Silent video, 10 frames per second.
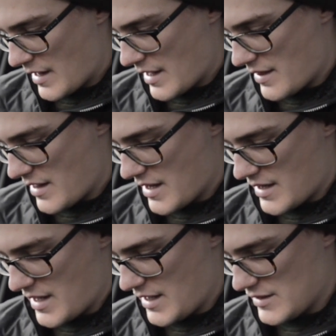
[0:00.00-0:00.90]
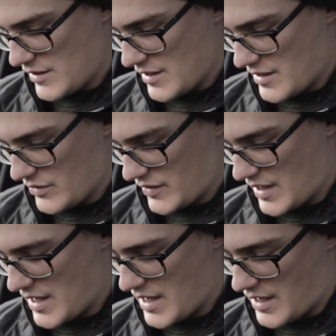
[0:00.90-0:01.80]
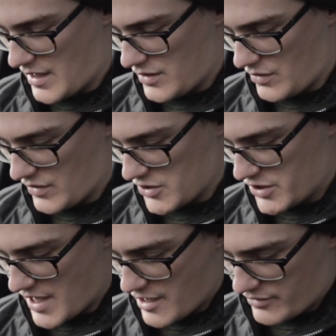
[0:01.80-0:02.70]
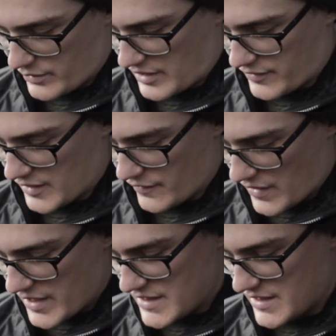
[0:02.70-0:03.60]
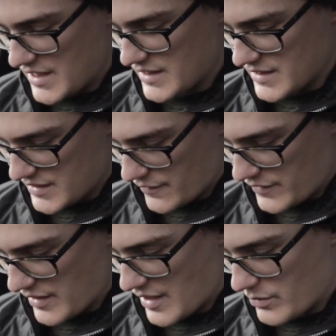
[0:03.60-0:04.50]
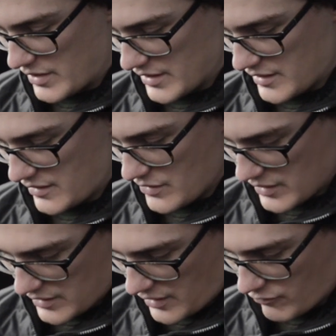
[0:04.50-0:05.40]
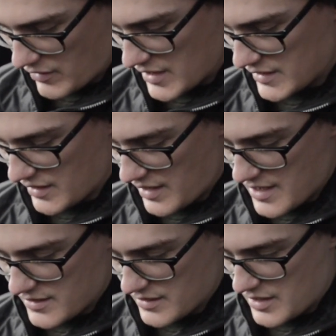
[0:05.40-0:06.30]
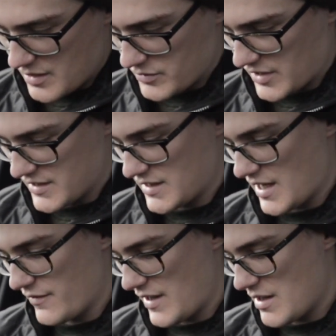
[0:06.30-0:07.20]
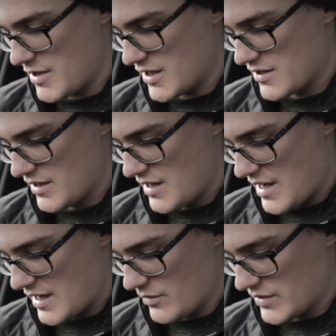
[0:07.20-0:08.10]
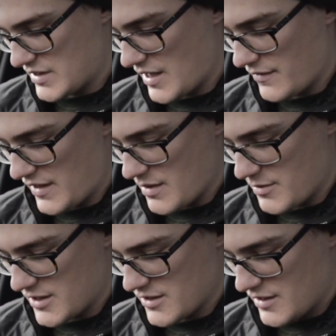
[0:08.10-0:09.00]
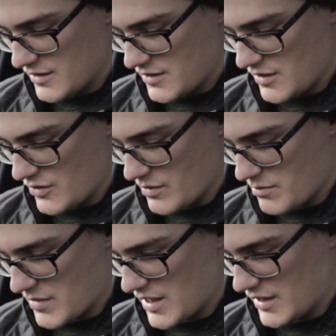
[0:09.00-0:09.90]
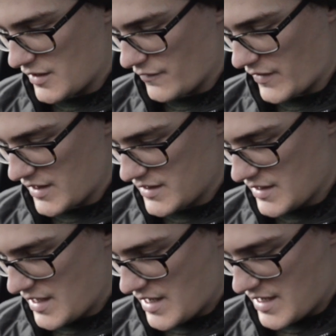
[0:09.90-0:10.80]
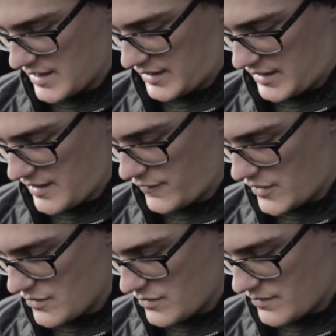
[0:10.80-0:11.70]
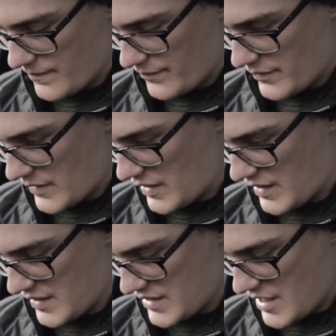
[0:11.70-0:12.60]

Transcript: and then it shall say you can share it with different devices and stuff like that. What I'm going to do, I'm going to go right to the end, press save image, and it will save the image to my device and give you this